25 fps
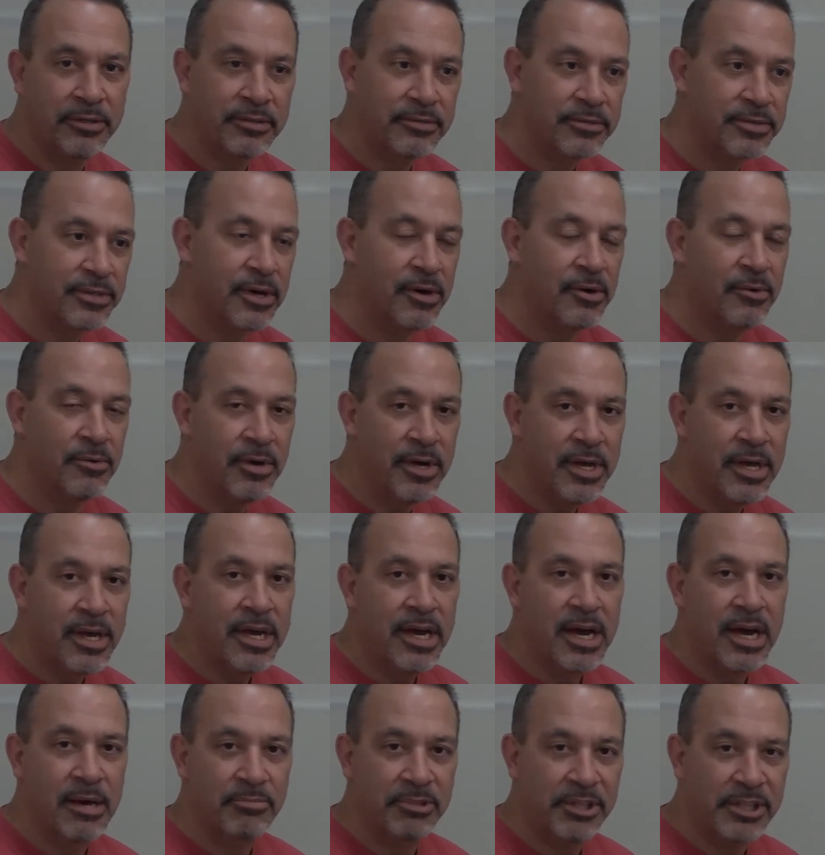So
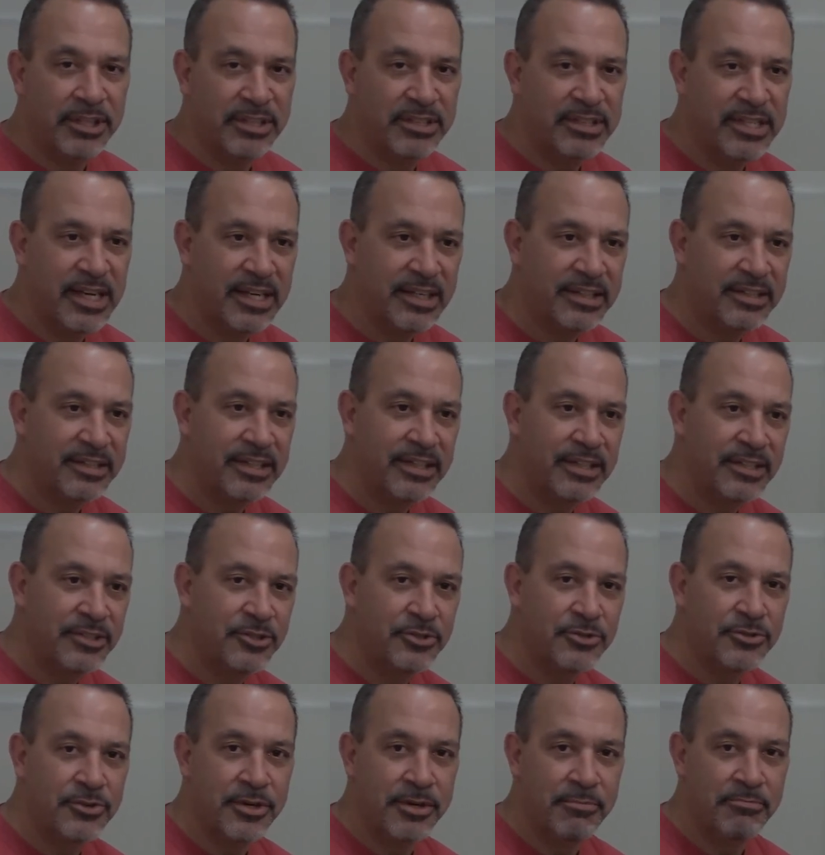I'm going to take the
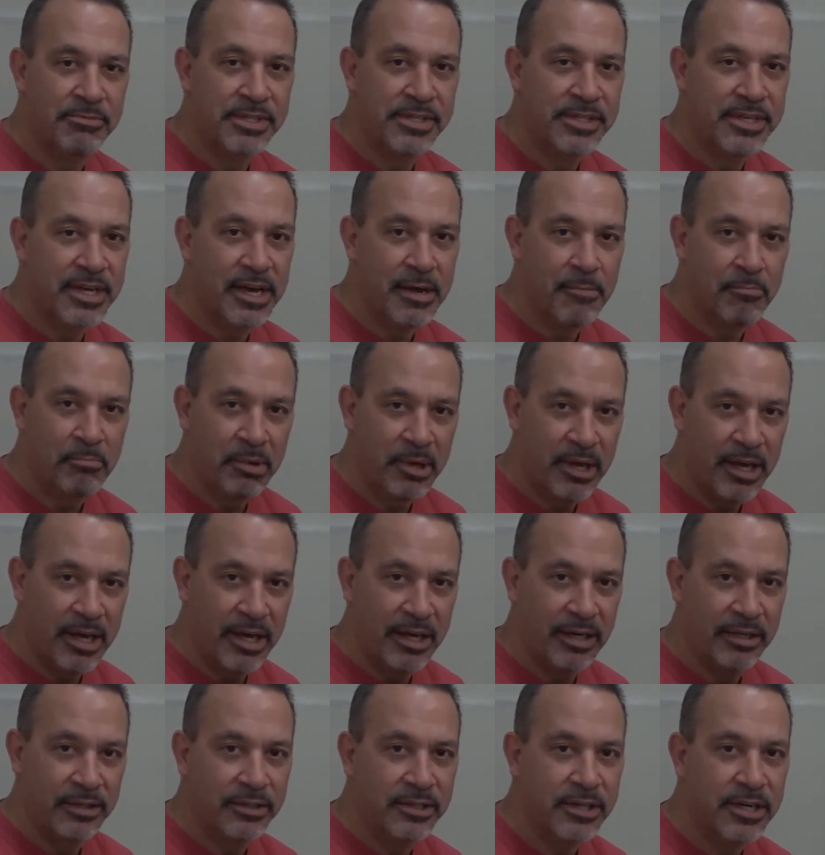extreme step
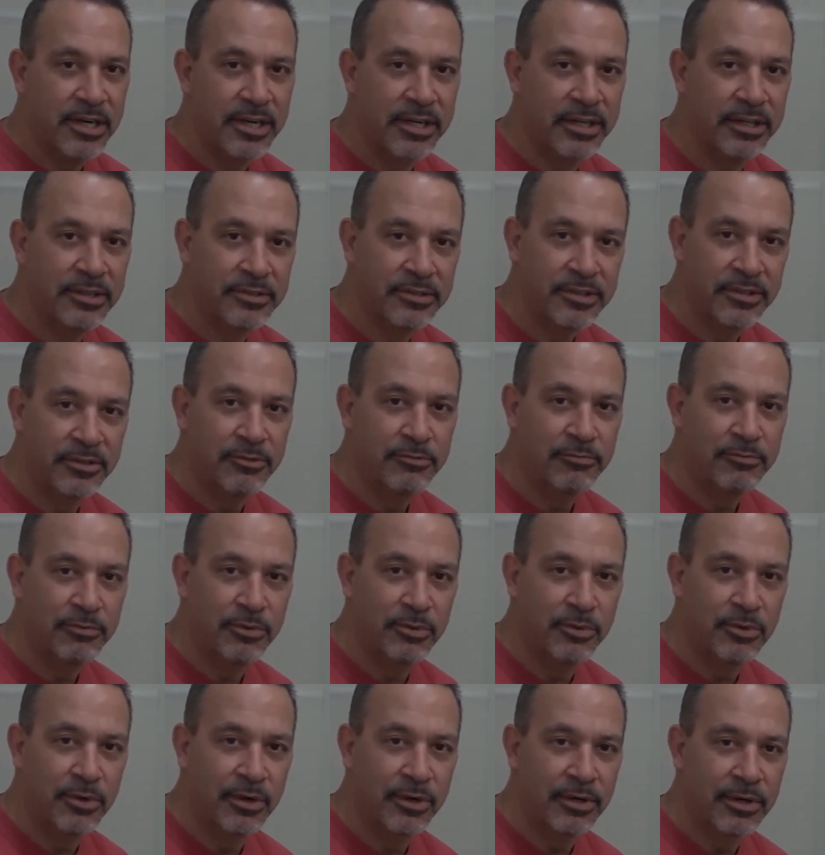and cut into the
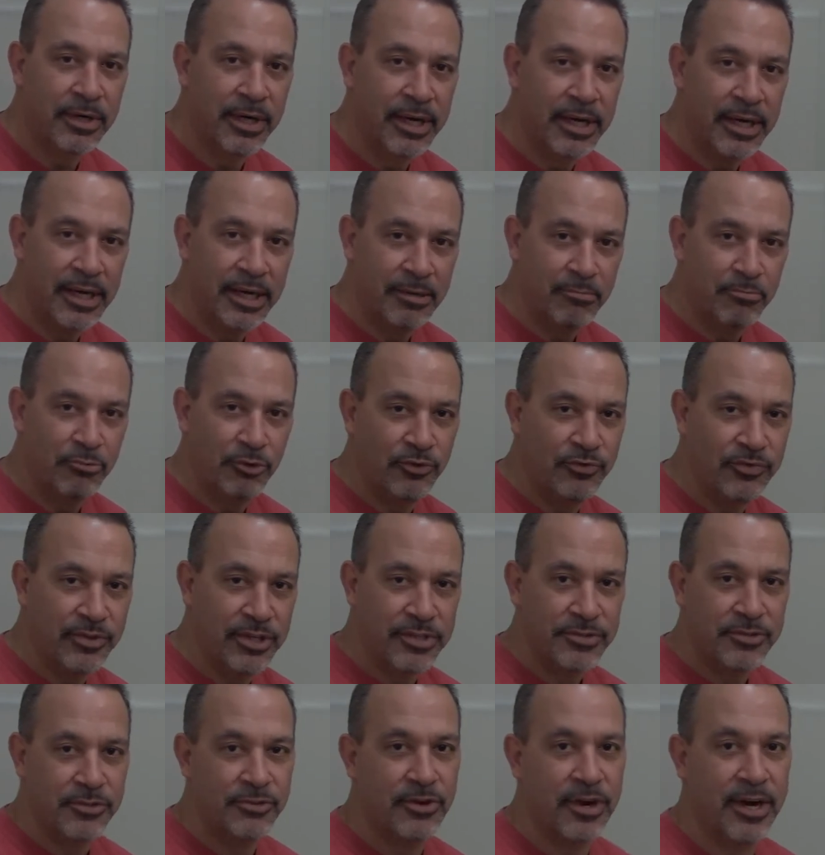floor and move
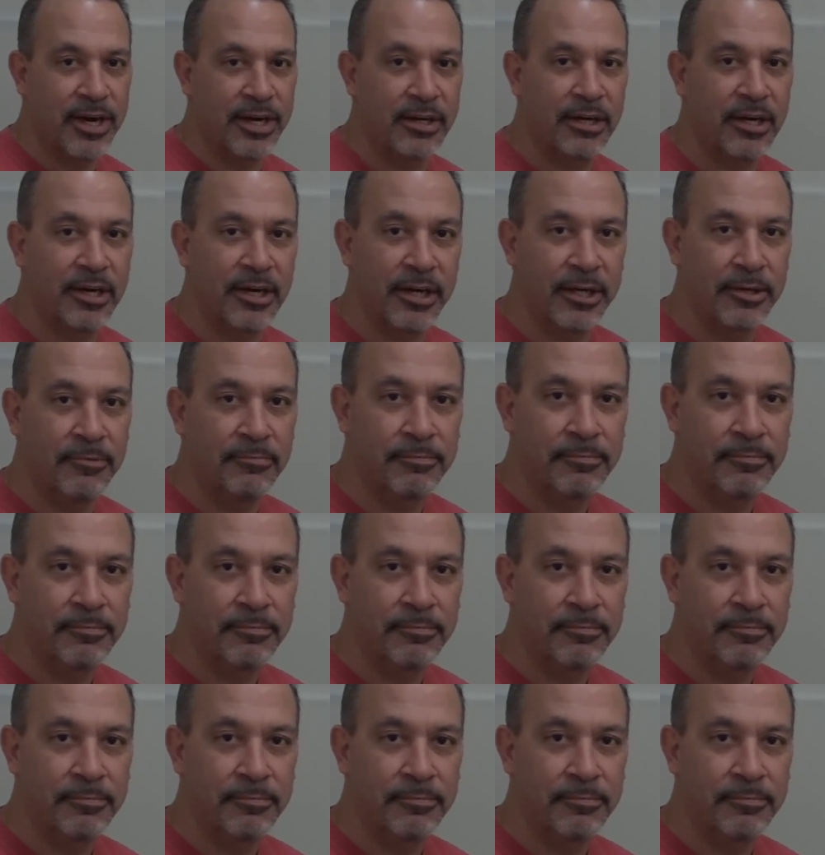this drain line.